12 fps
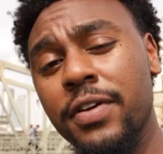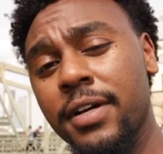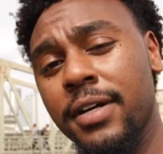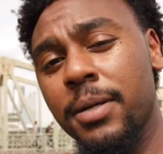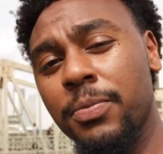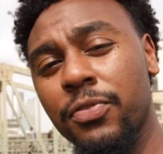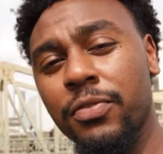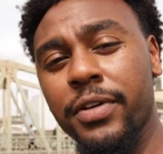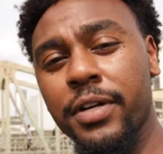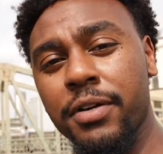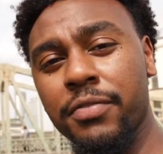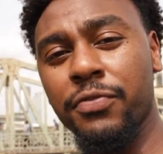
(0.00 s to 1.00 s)
very helpful,
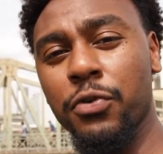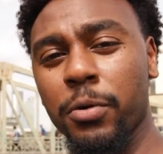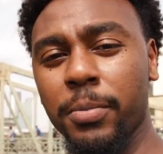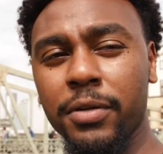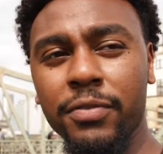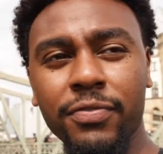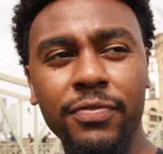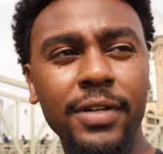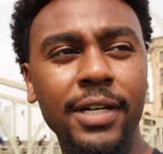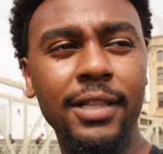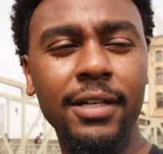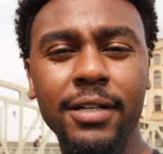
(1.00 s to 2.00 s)
very informative.
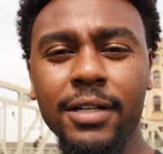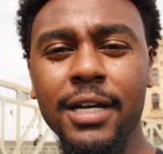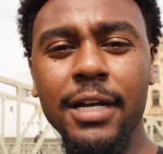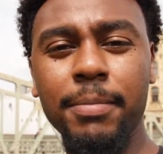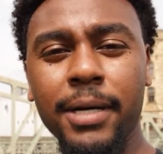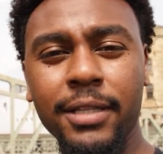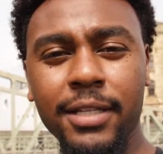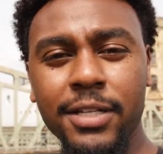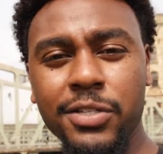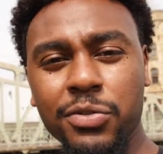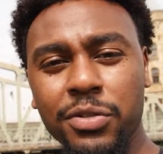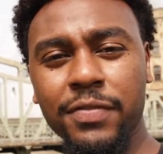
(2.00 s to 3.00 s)
Learned a lot about the
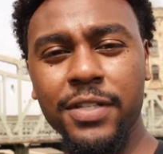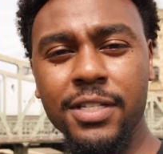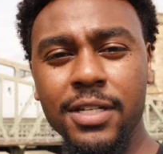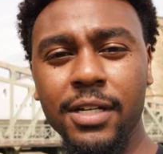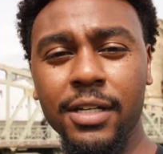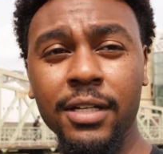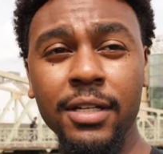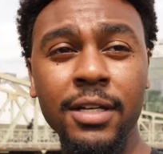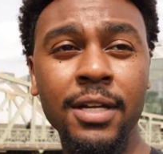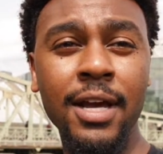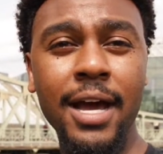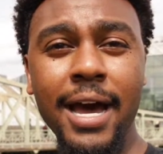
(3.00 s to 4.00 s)
history of the city.
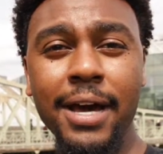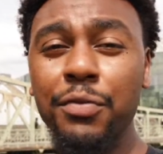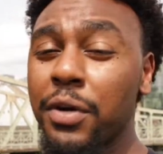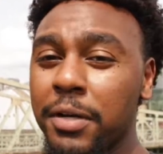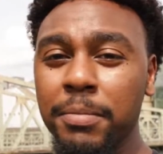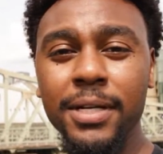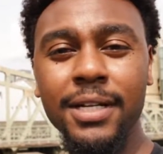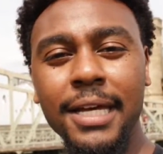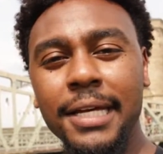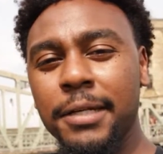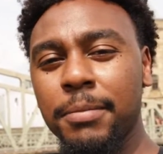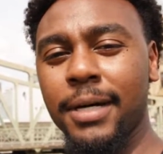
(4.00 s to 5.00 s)
I'd recommend to
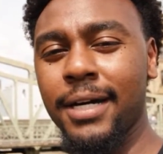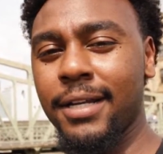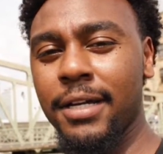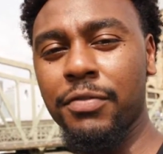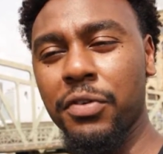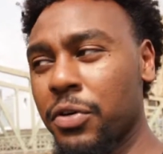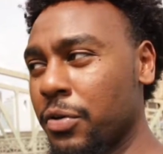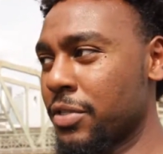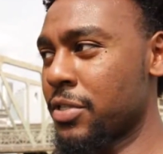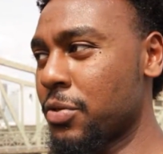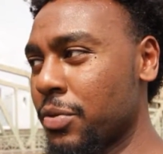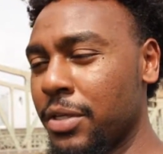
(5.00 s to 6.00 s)
anybody ever
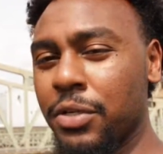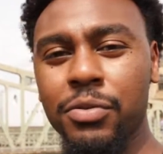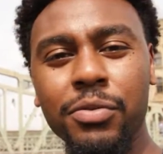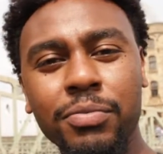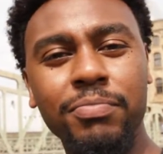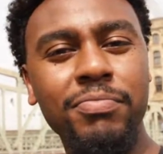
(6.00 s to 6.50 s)
going to a new